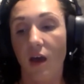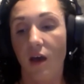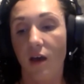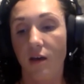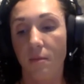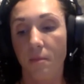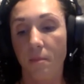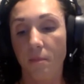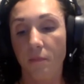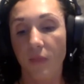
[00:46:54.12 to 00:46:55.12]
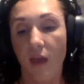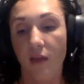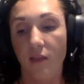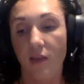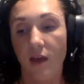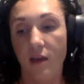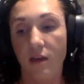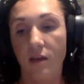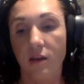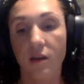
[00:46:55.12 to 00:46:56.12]
Um, and
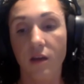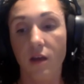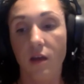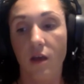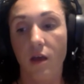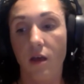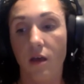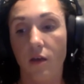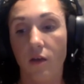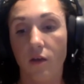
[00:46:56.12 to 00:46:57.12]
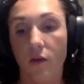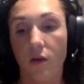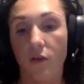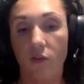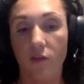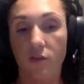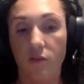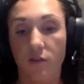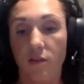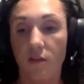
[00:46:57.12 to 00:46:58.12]
then
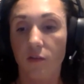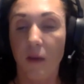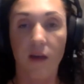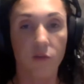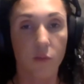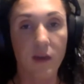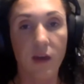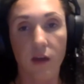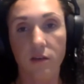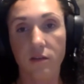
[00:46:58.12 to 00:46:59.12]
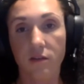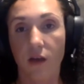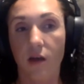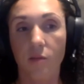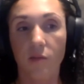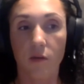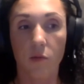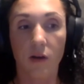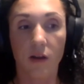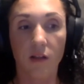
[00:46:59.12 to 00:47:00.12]
just this past weekend, the
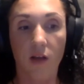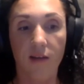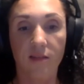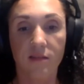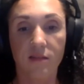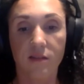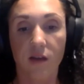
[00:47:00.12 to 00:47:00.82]
community lost